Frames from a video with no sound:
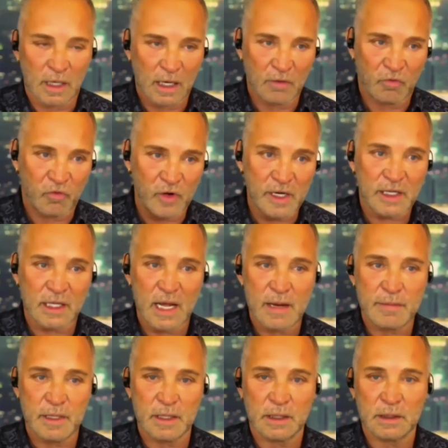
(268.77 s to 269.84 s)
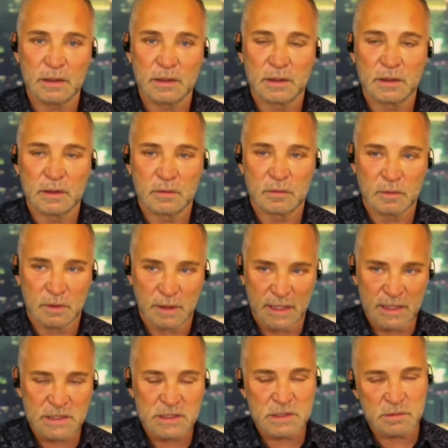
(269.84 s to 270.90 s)
Free climbing
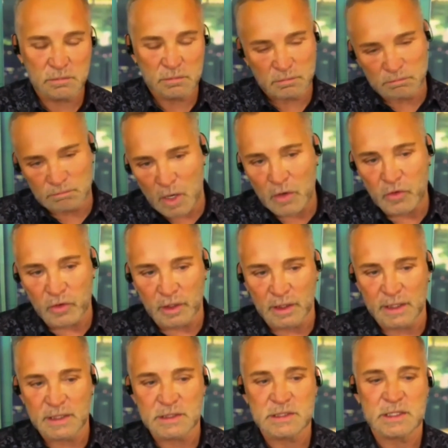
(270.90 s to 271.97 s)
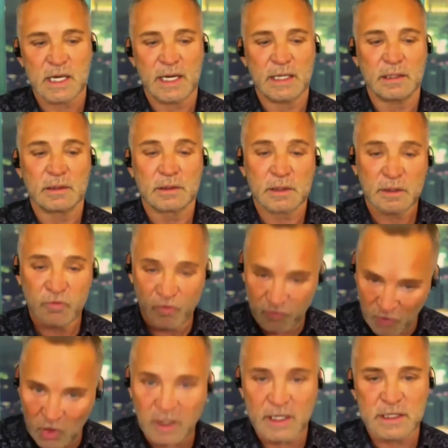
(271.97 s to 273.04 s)
is moderately insane.
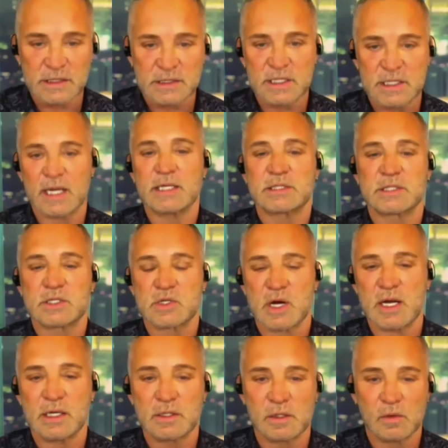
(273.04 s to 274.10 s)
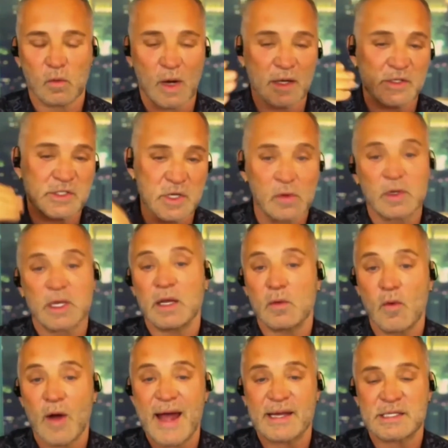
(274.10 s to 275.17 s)
Fully insane is to try and do it while soaking
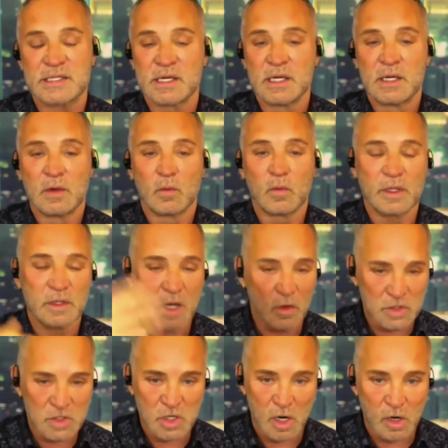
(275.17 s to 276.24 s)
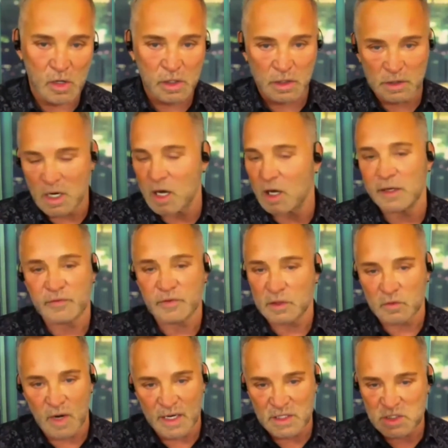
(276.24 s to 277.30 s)
wet with no chalk and not even the
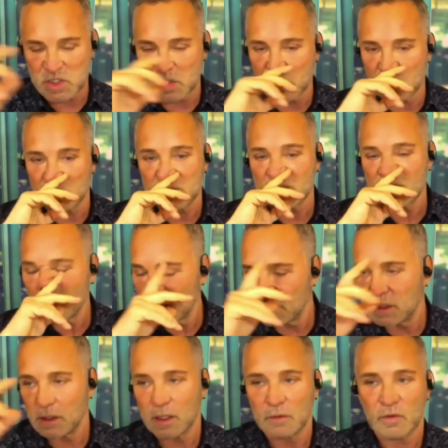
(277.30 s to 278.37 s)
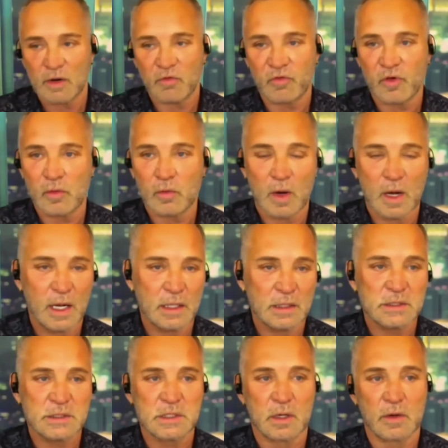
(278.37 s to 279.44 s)
right shoes, right footwear.
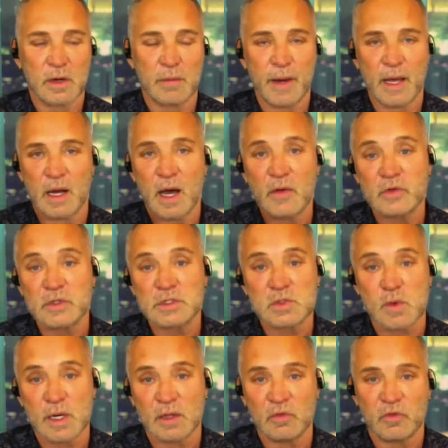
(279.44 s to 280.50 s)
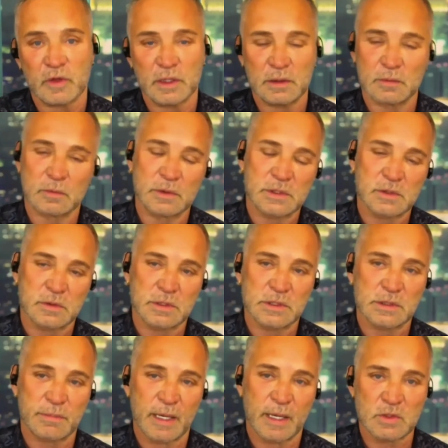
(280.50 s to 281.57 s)
So at about 120 feet, which was
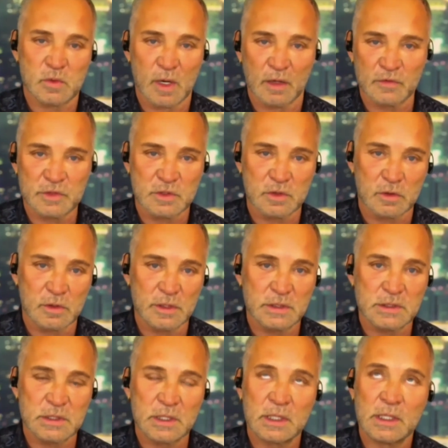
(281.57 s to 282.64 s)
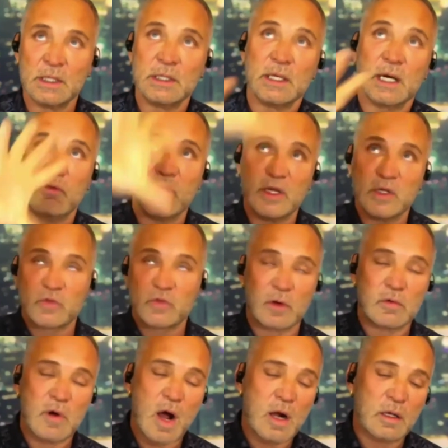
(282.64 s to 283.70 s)
about 12 stories, I reached for a
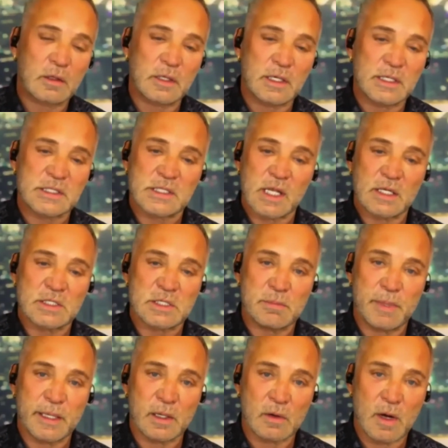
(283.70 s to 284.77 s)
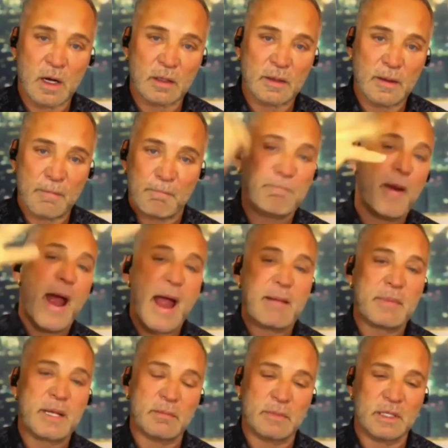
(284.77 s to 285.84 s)
rock that dislodged a bigger rock that bam,
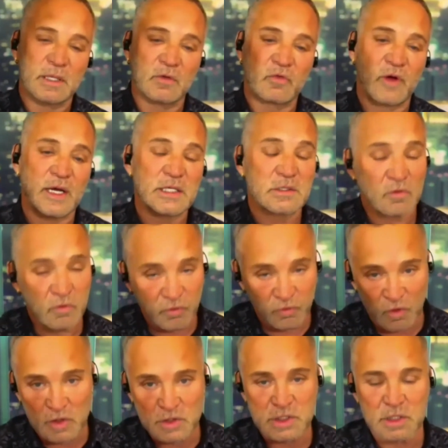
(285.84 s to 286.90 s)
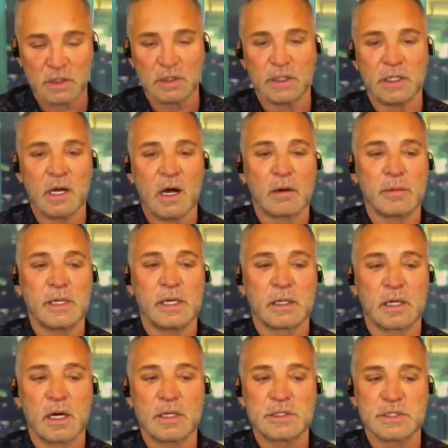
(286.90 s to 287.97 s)
hit me in the face. Fortunately, knocked me
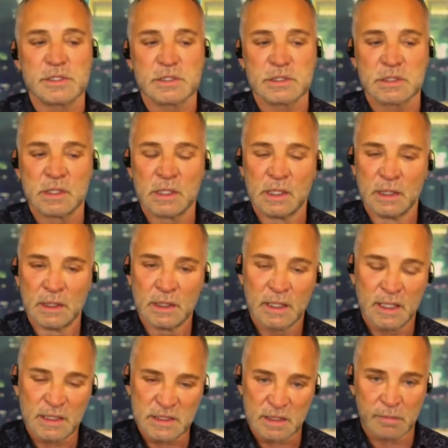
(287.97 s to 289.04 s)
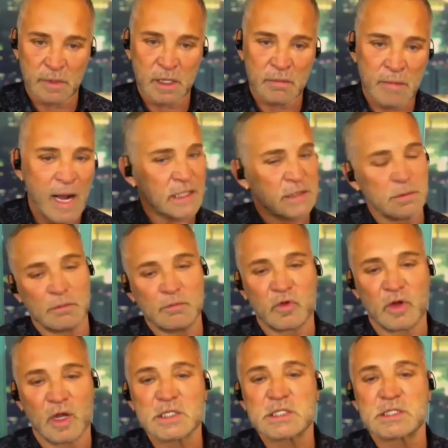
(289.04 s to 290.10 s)
unconscious and sent me at maximum
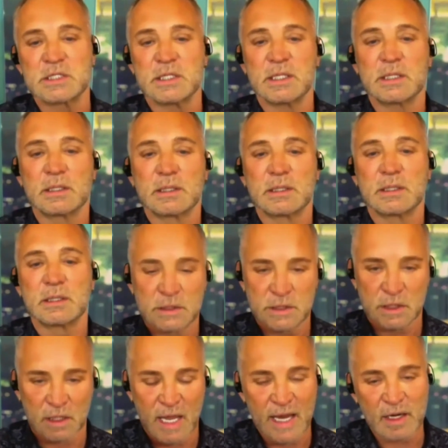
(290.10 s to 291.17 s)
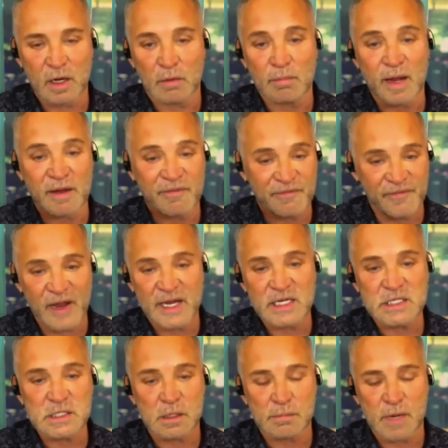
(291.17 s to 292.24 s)
velocity to land on my
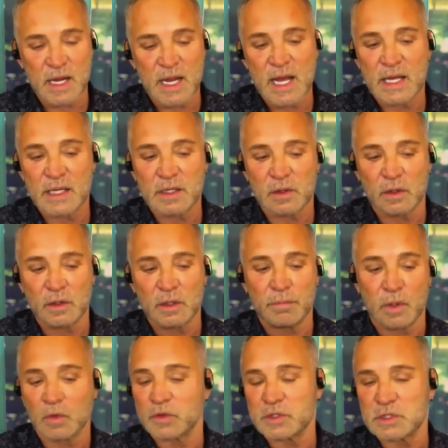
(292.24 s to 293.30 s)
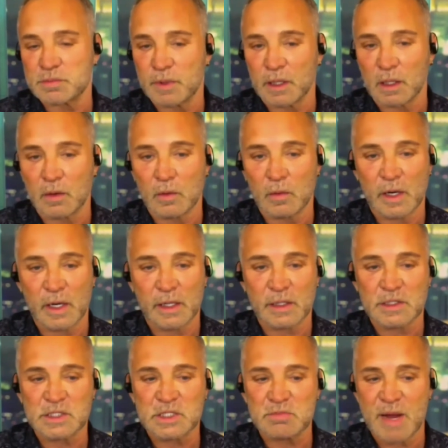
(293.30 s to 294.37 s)
face, on my head, on the boulders below, where I got
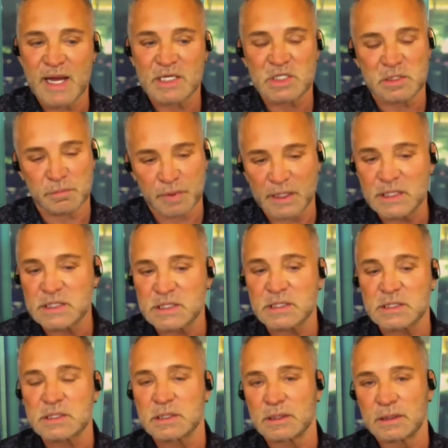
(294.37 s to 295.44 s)
smashed to pieces.